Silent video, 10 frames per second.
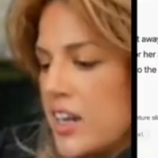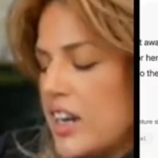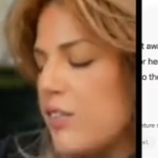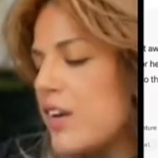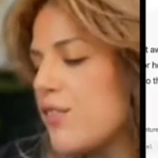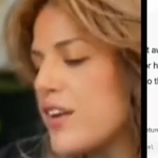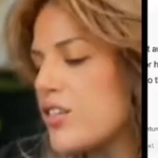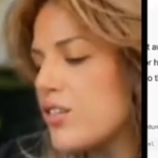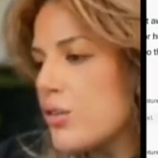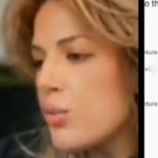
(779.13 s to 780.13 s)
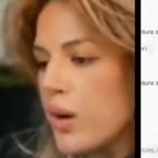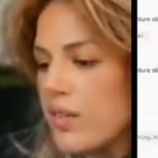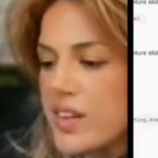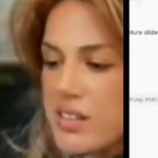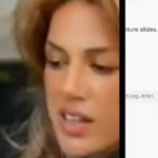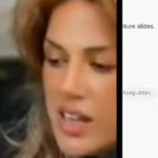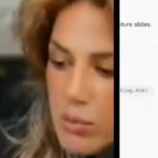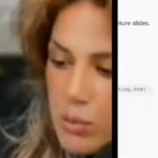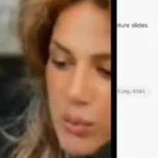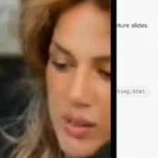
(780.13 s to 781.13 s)
Even if I do one of these
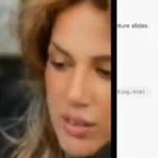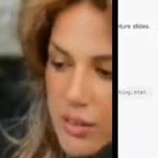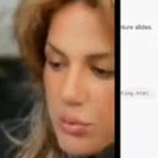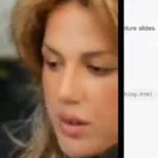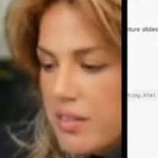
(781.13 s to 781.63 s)
games with her throughout the